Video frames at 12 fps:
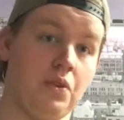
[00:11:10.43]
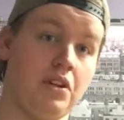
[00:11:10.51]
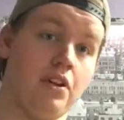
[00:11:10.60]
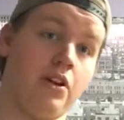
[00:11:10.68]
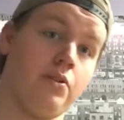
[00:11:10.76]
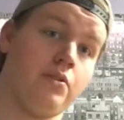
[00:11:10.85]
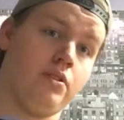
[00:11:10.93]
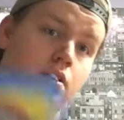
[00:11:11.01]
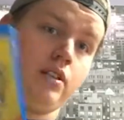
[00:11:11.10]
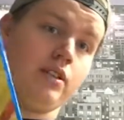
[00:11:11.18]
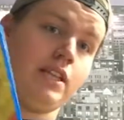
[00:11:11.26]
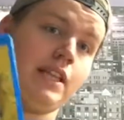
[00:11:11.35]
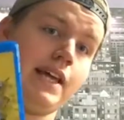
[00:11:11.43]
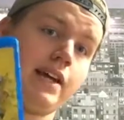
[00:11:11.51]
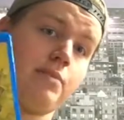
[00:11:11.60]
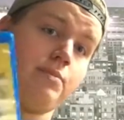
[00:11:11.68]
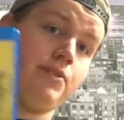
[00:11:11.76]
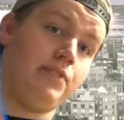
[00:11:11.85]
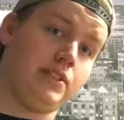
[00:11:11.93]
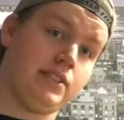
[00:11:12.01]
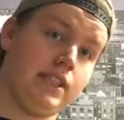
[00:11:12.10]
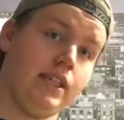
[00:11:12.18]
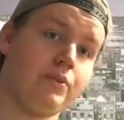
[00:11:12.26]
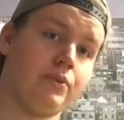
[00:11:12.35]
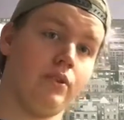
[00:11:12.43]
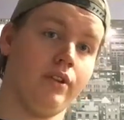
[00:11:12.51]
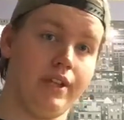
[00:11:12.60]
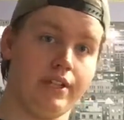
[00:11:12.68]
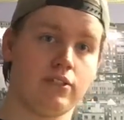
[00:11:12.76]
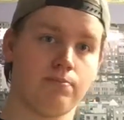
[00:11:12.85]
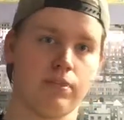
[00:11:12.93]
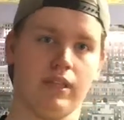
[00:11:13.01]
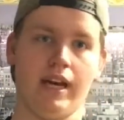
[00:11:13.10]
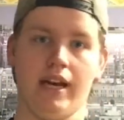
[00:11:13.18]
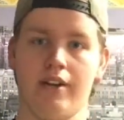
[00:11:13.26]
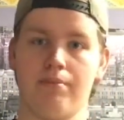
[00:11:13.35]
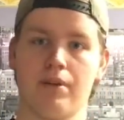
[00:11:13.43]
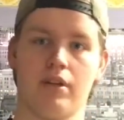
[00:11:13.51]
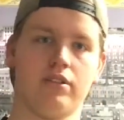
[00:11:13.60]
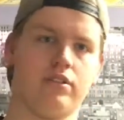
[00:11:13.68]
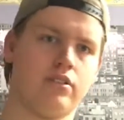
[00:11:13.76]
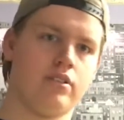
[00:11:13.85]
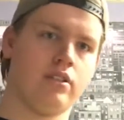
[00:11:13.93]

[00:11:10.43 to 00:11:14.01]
We know the Lego Movie sequel is planned, but